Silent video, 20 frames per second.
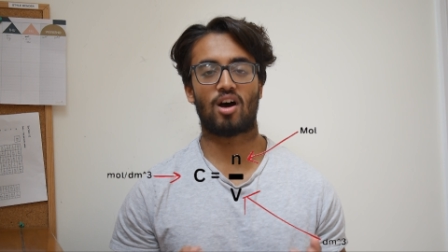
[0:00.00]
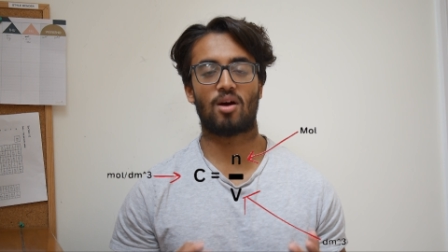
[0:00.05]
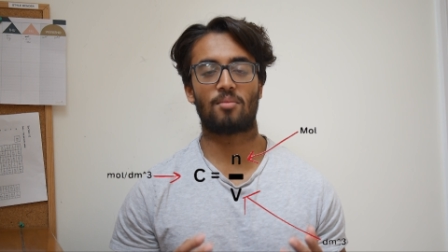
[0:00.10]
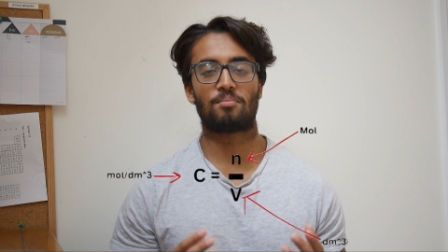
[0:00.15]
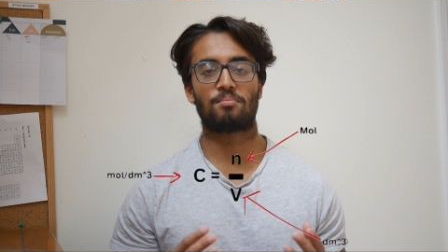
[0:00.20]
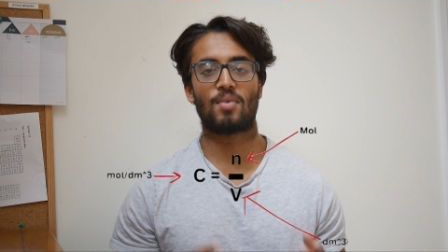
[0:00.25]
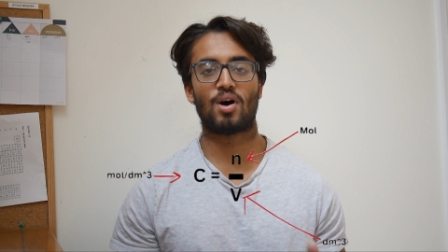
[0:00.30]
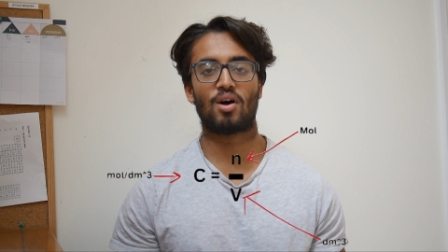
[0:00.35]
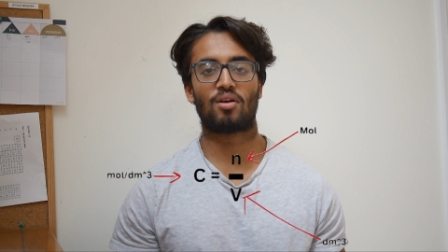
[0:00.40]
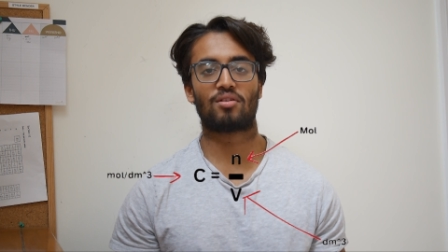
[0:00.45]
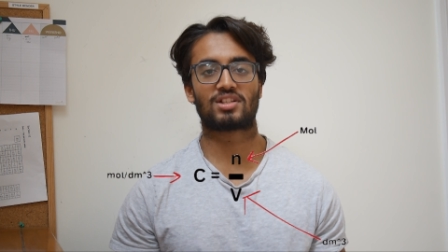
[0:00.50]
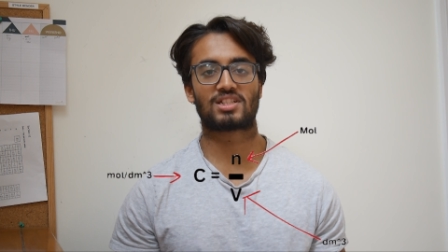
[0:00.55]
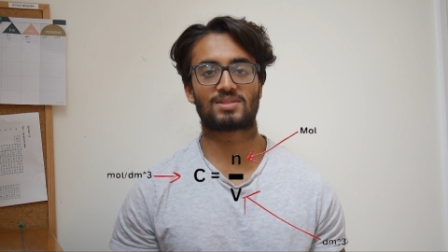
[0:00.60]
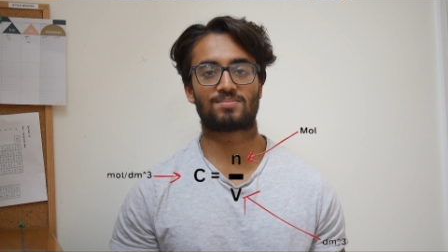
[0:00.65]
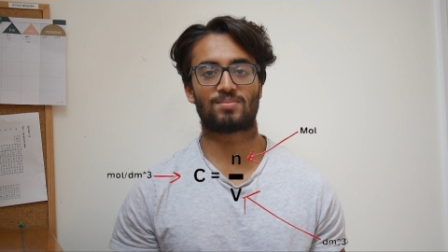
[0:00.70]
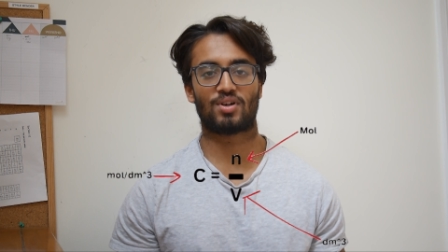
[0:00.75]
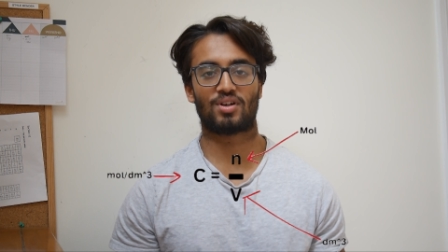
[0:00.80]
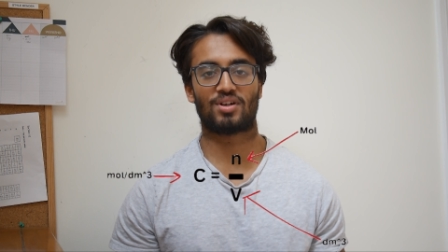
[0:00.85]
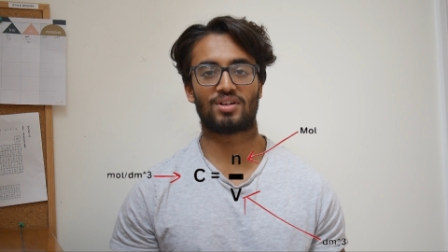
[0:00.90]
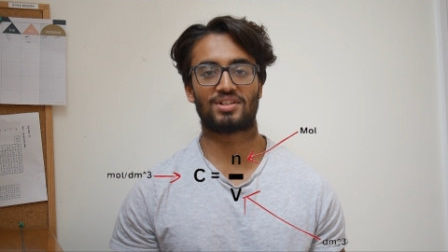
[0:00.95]
are moles
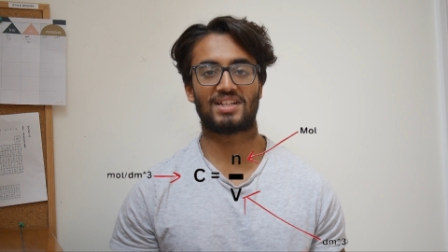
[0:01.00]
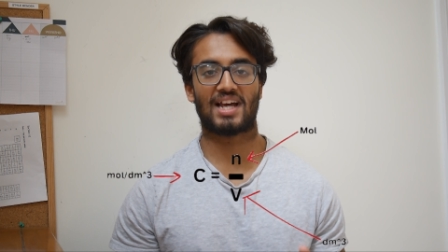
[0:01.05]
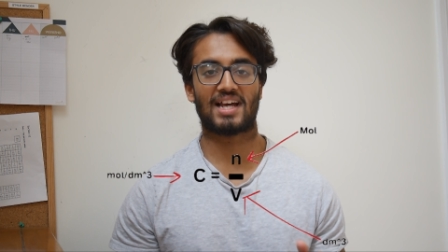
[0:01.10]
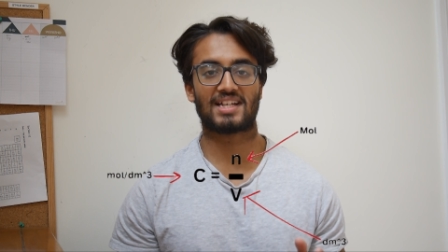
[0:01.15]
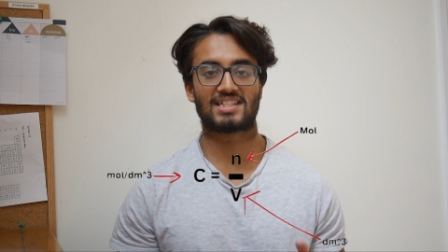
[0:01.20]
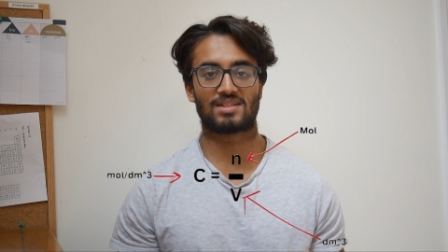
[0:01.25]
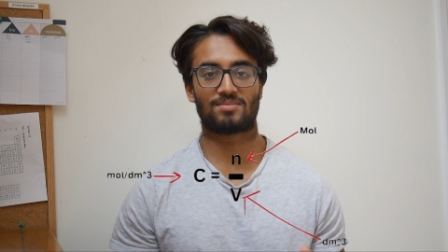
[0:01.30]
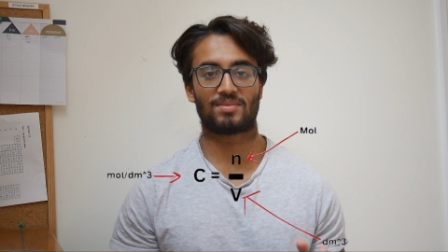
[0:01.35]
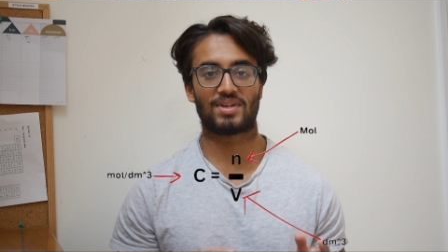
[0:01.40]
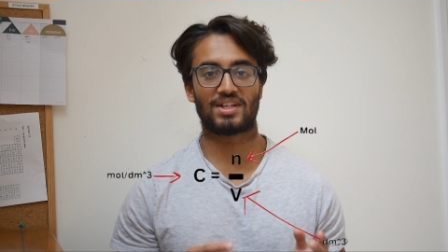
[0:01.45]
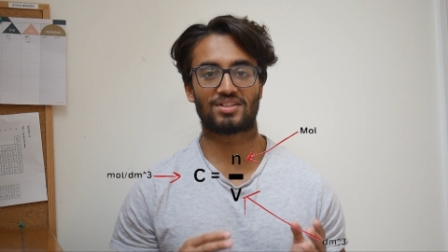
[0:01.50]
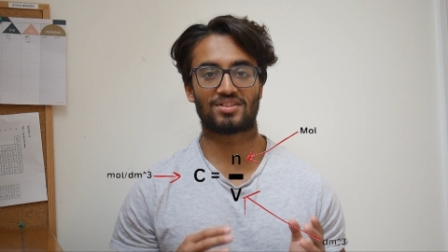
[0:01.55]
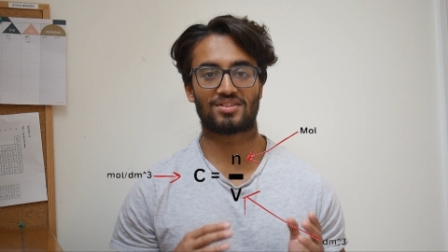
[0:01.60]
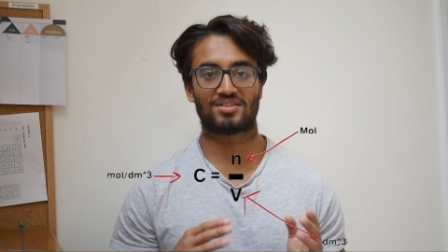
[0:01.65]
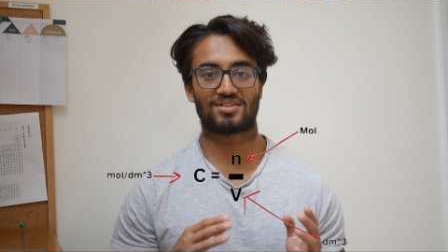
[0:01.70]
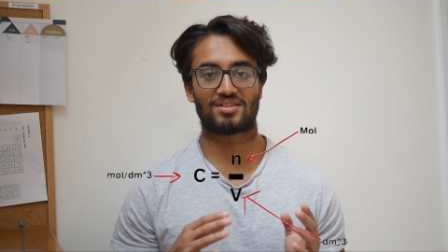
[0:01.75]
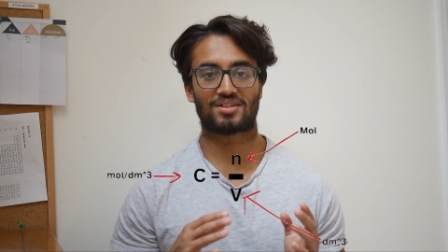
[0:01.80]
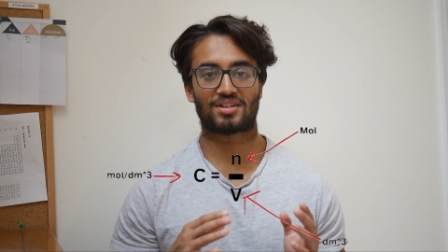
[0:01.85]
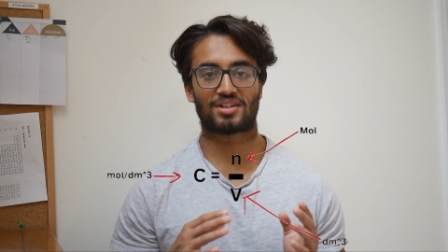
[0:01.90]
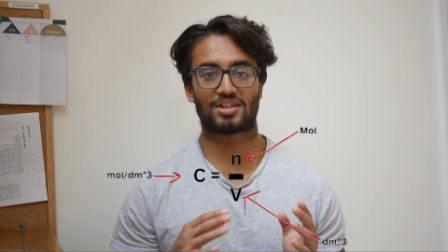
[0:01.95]
per decimeter
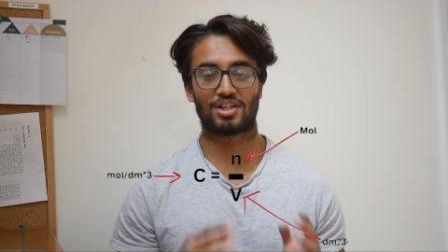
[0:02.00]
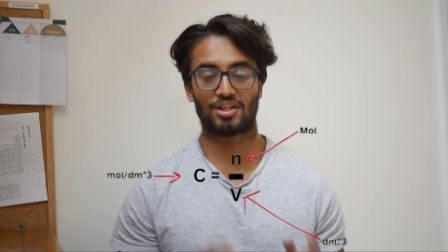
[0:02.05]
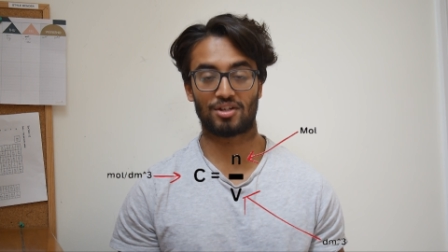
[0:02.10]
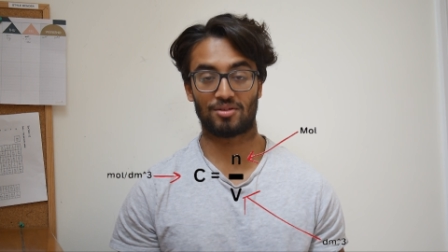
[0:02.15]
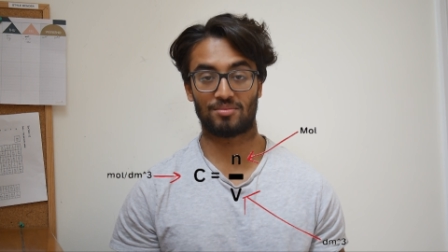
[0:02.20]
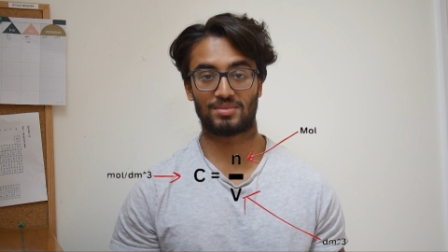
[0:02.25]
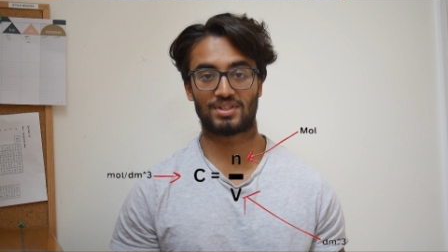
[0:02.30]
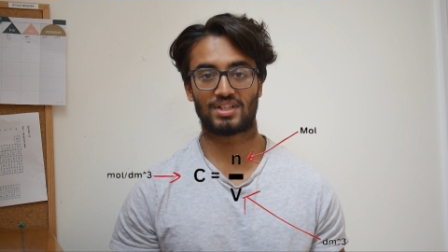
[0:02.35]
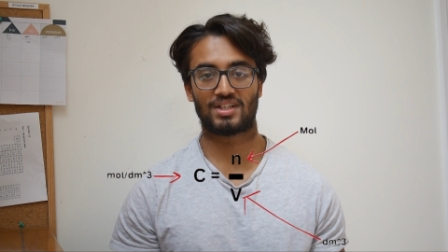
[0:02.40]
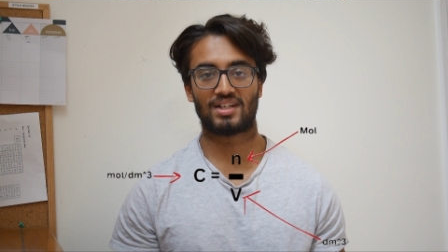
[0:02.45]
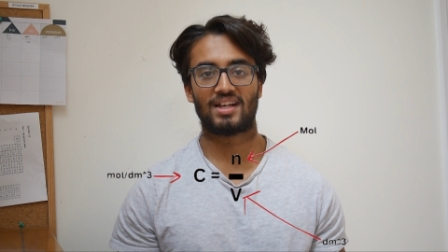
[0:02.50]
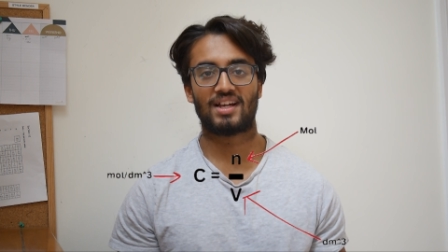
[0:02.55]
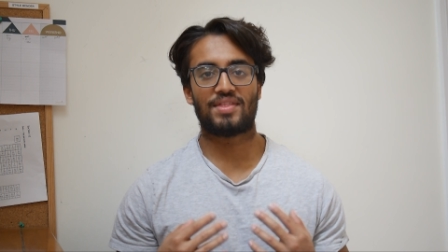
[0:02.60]
cubed.